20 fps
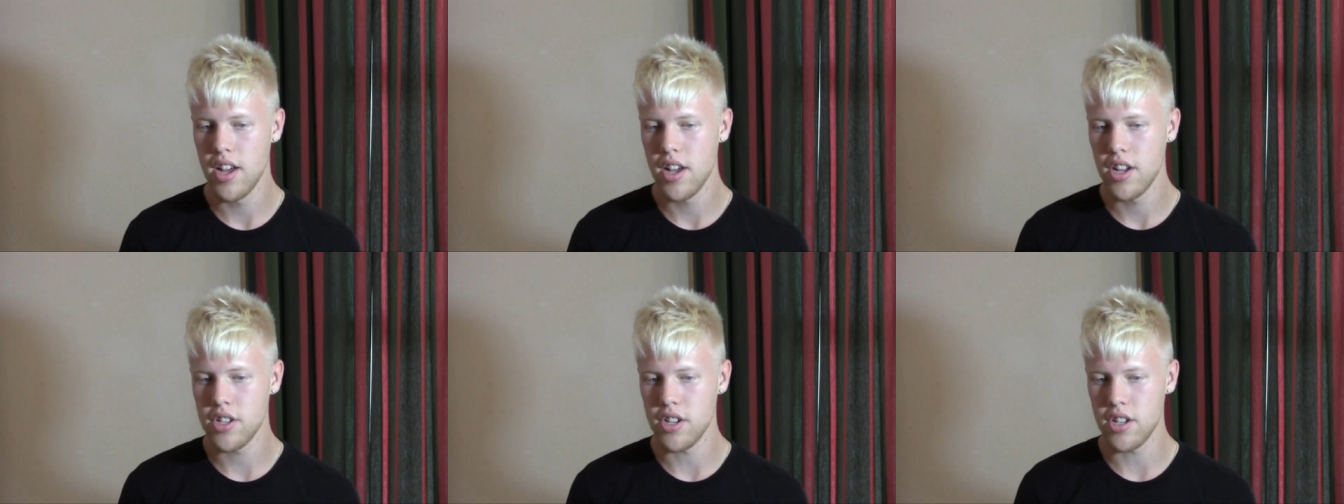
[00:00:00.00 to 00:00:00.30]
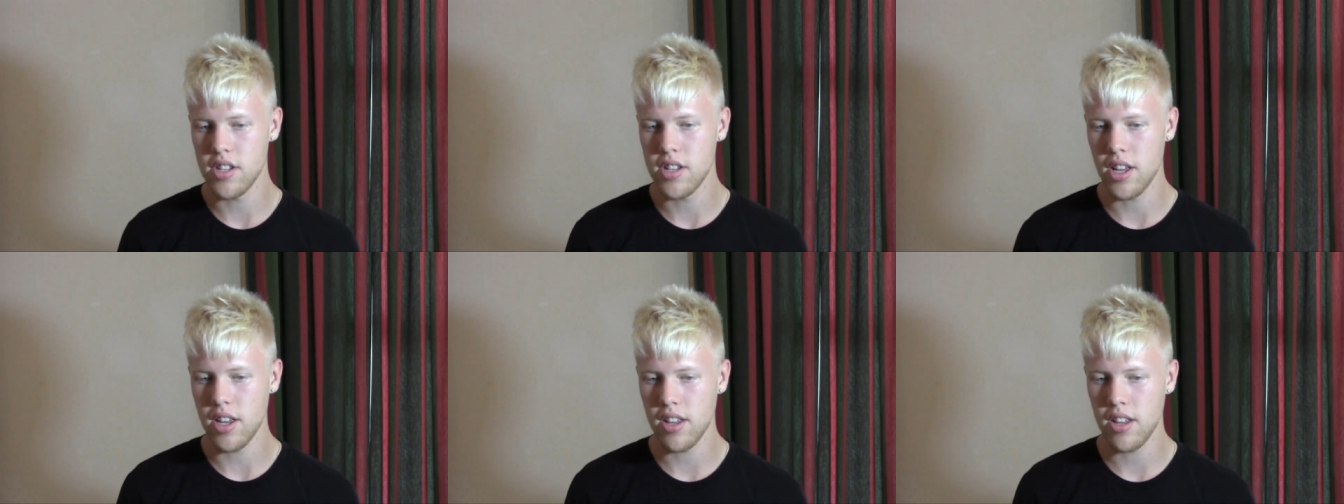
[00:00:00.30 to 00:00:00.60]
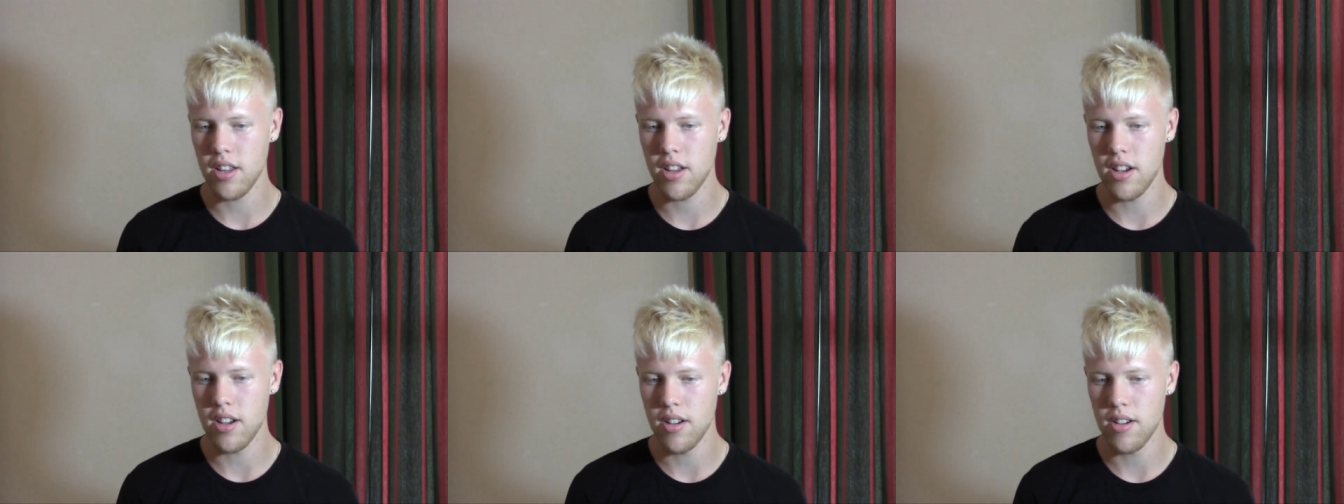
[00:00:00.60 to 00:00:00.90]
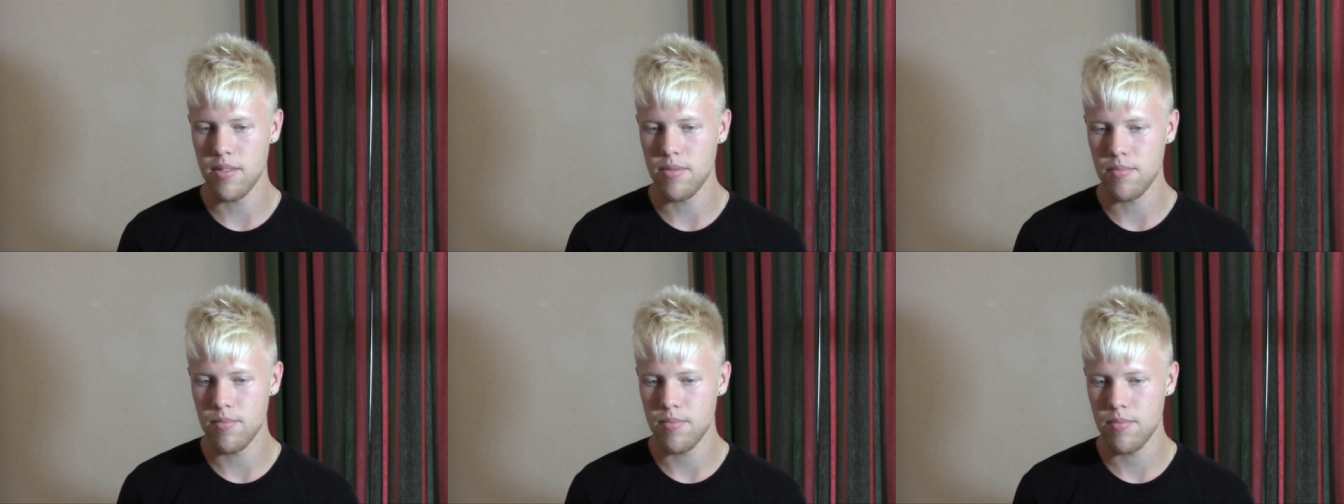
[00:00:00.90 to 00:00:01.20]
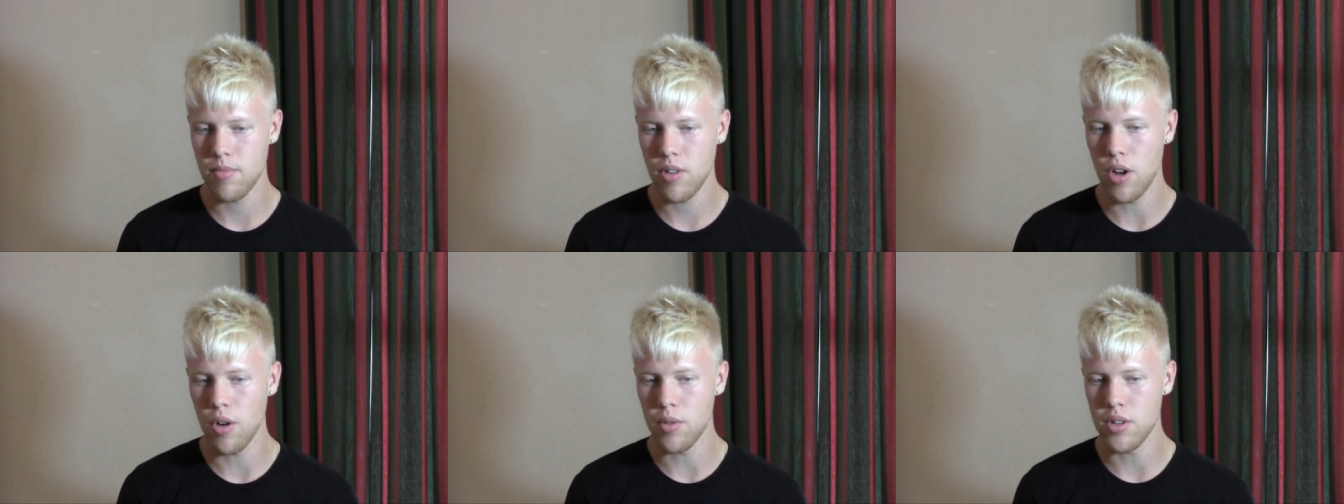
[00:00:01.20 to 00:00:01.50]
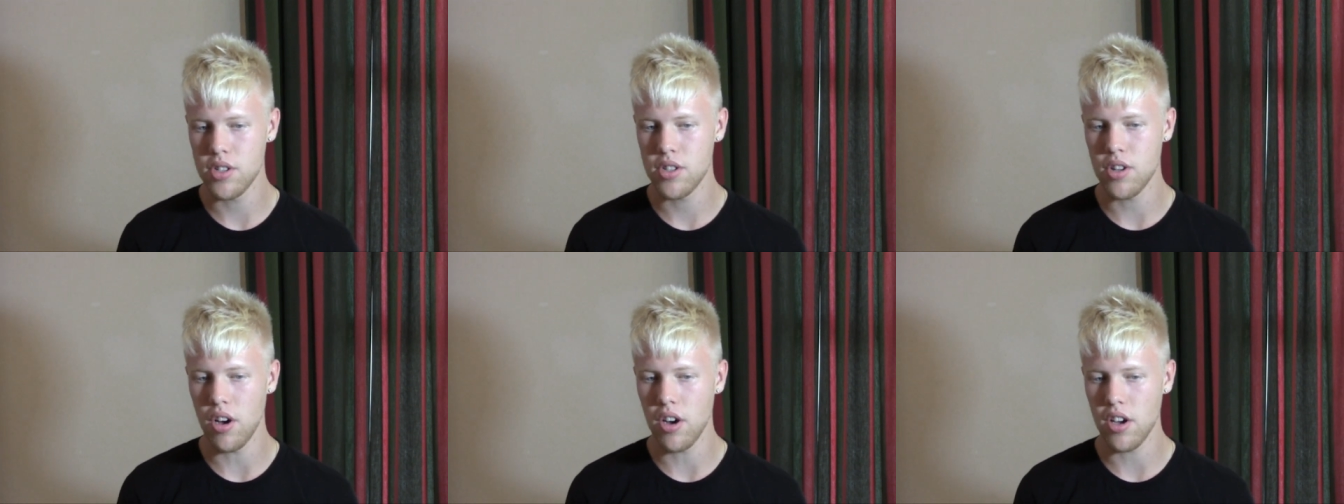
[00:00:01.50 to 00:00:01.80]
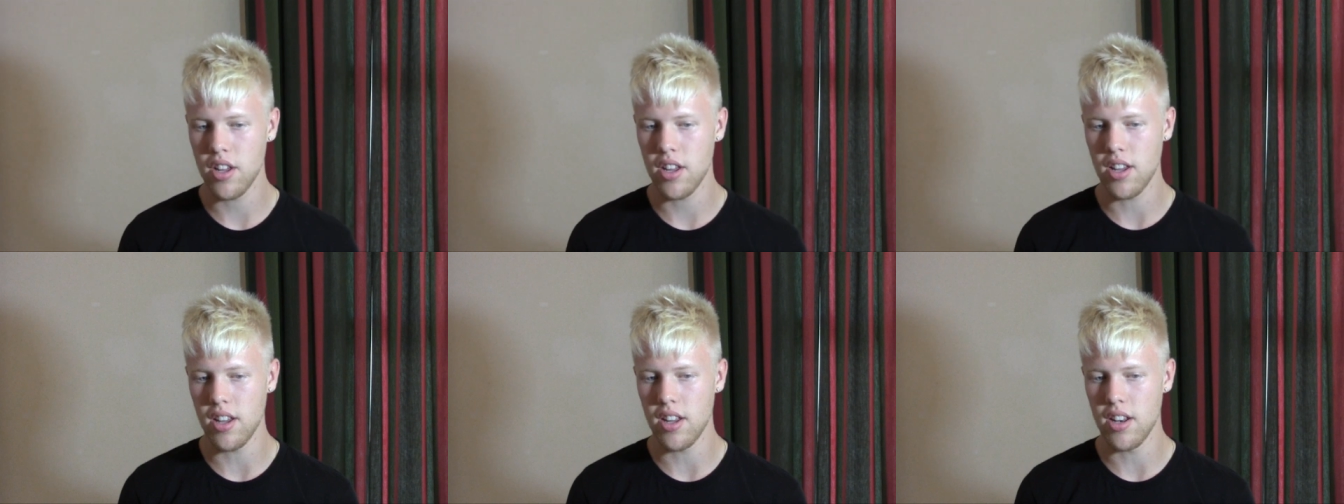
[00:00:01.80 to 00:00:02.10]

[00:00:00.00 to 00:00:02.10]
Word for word: Just like um, always talking,